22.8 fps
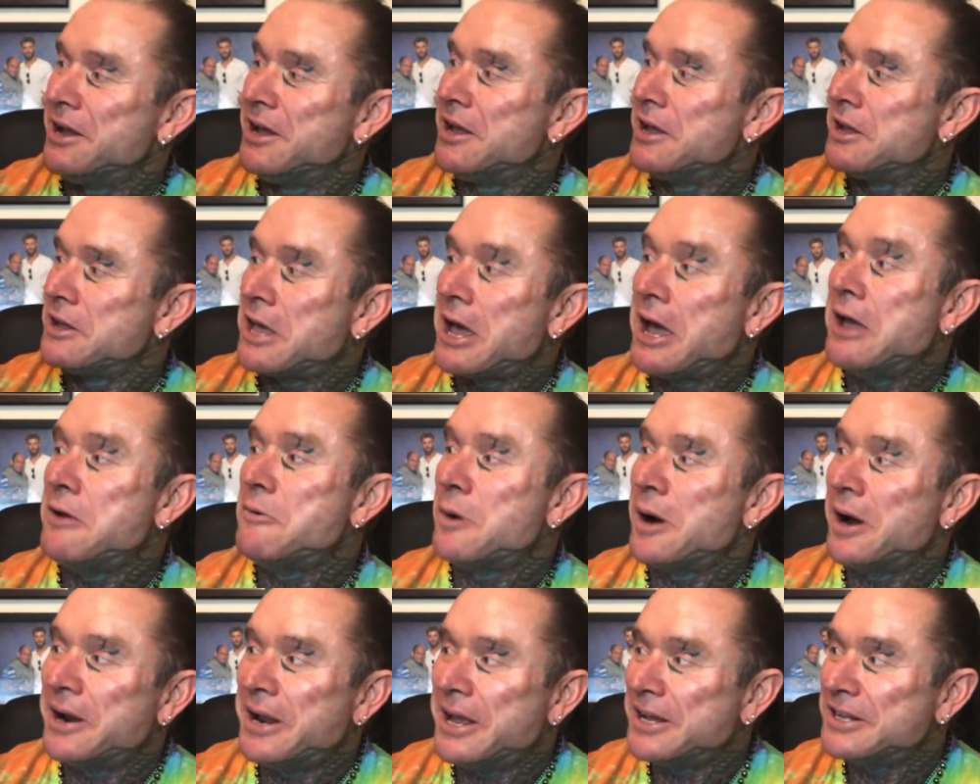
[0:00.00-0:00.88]

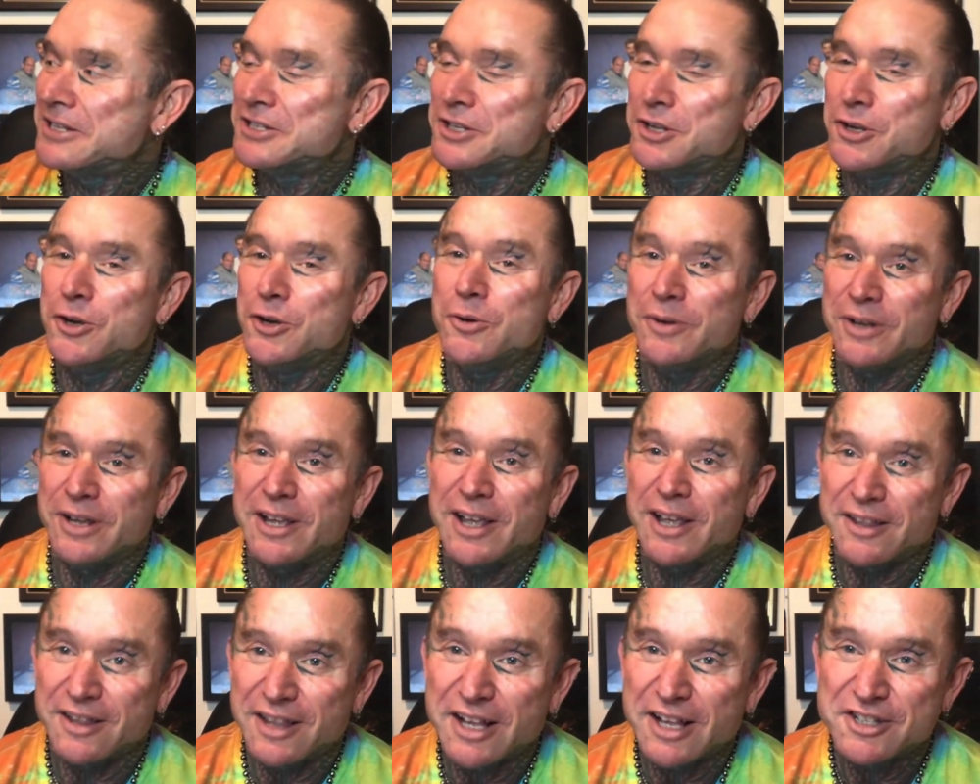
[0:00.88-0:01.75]
K1X2.
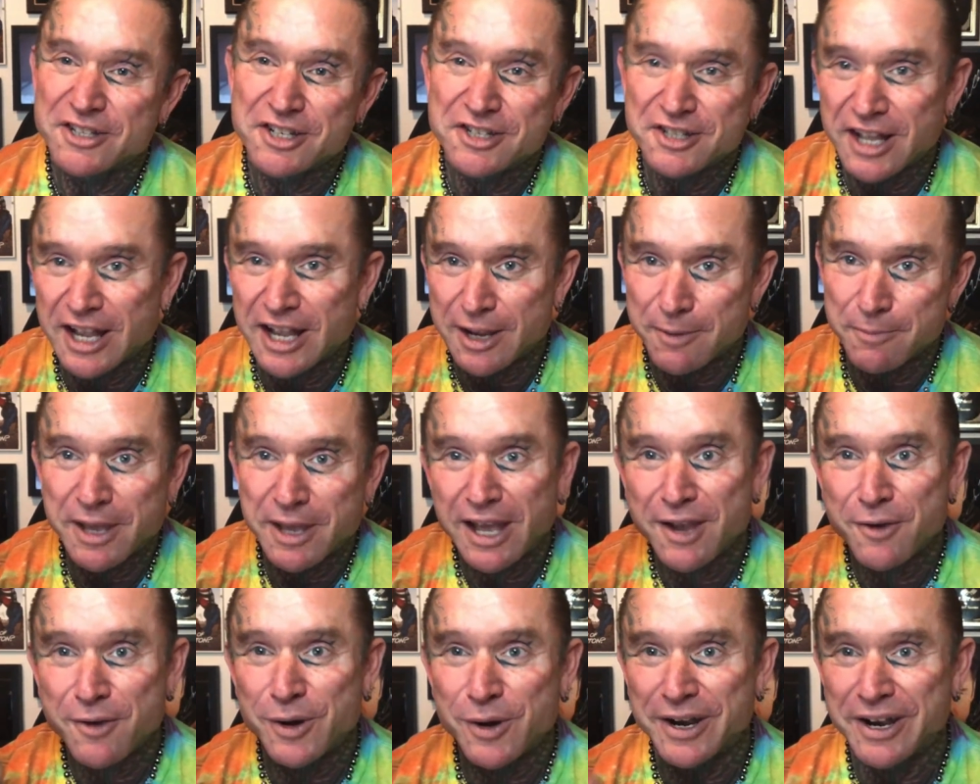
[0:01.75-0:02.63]
That's his name,
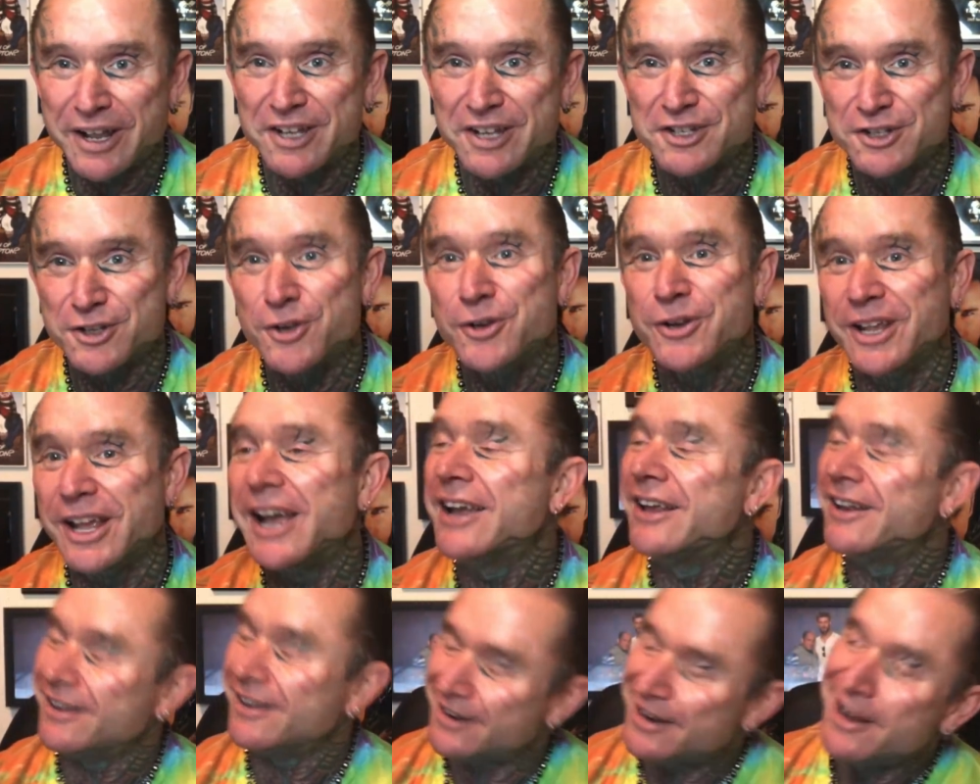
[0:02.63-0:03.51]
K1X2, the
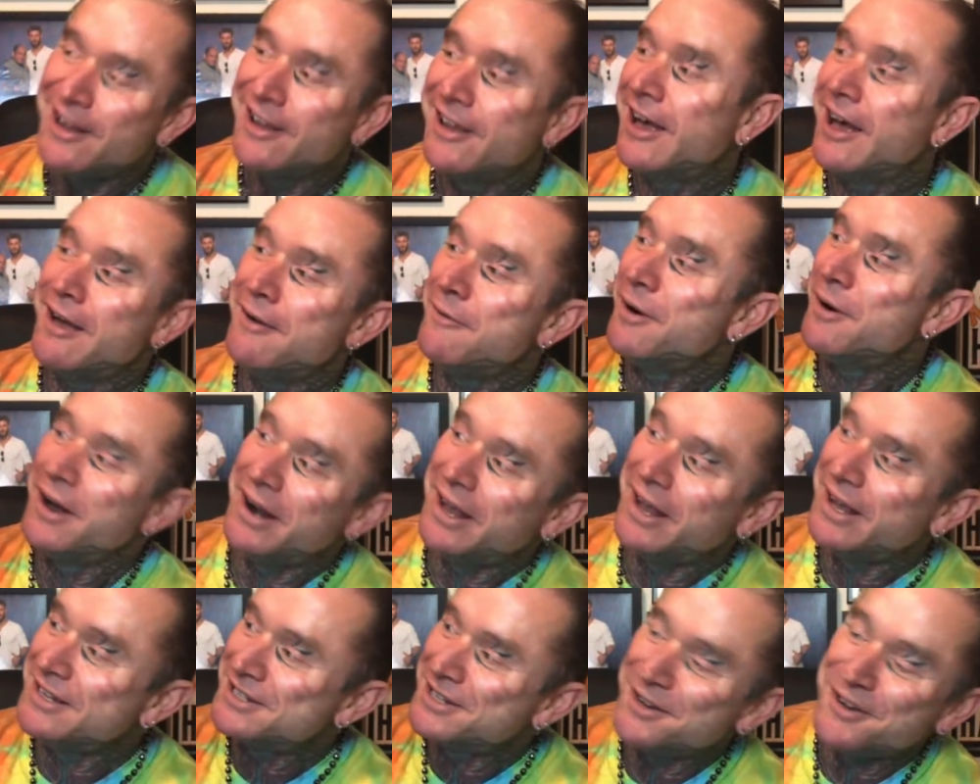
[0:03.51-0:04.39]
alien.
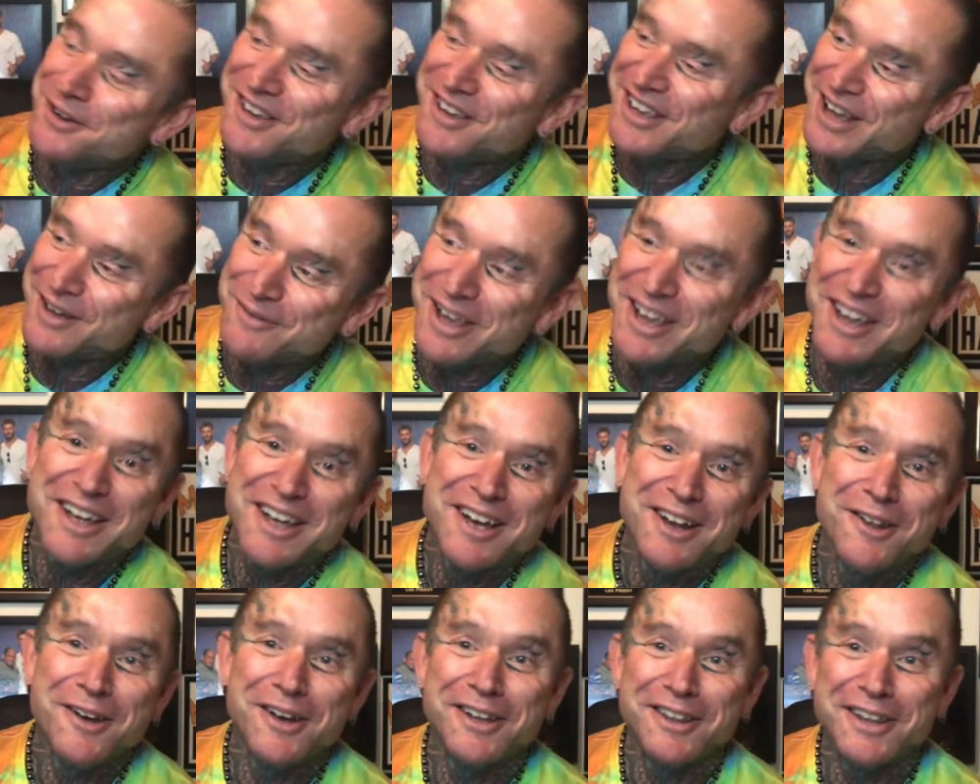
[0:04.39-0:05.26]
K1X2, come here.
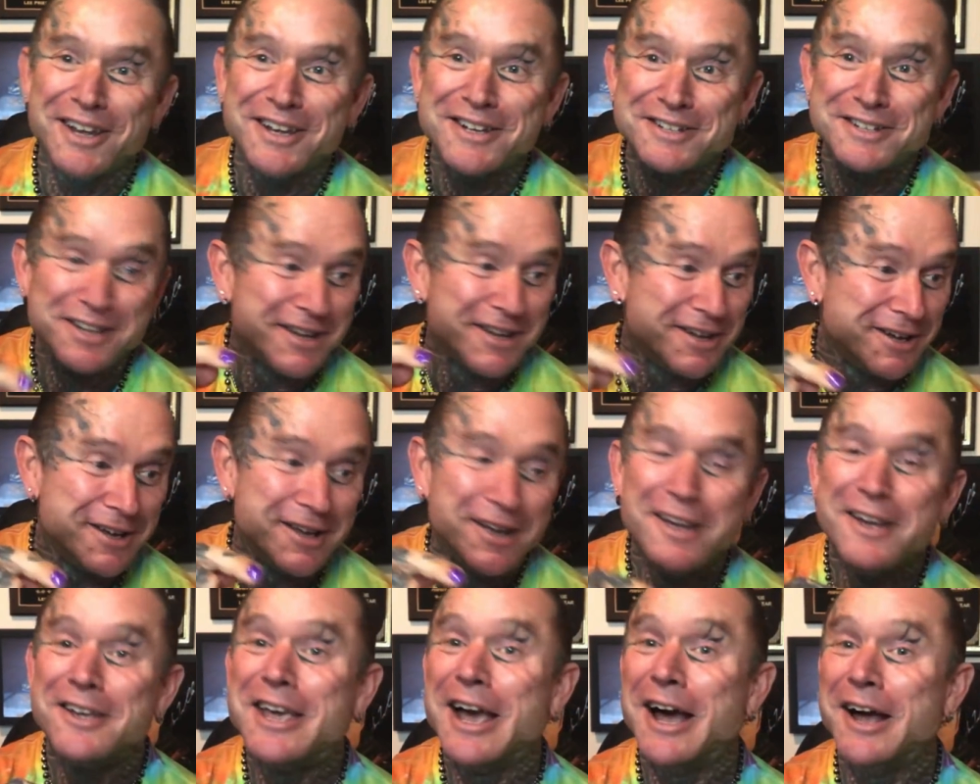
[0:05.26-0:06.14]
Look at this.
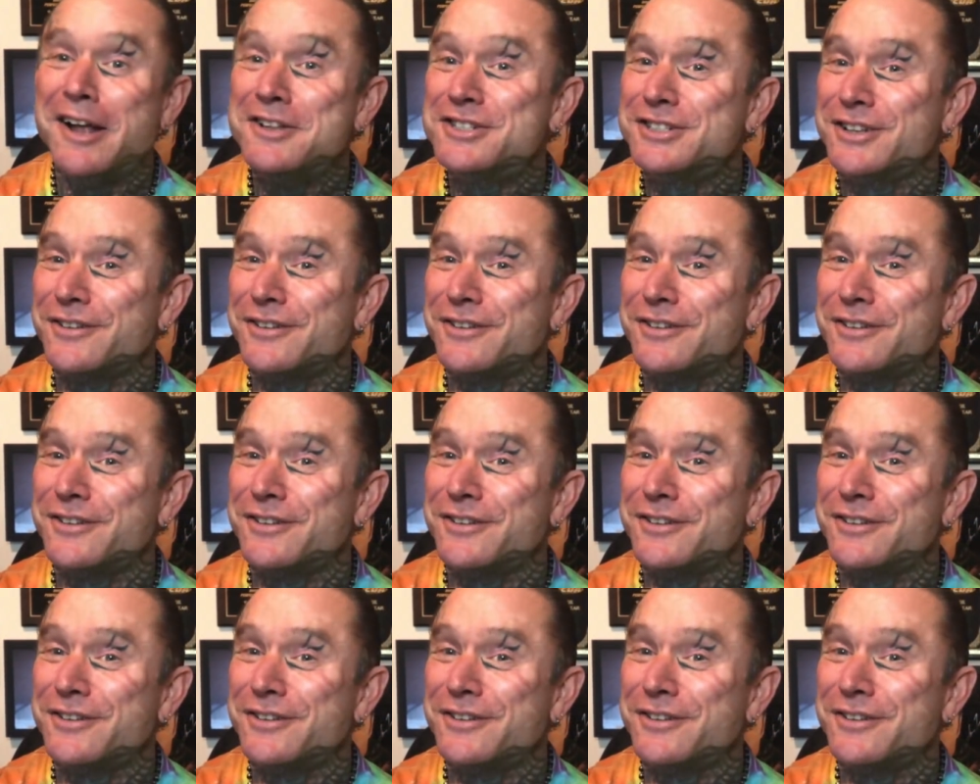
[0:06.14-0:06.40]
Cunts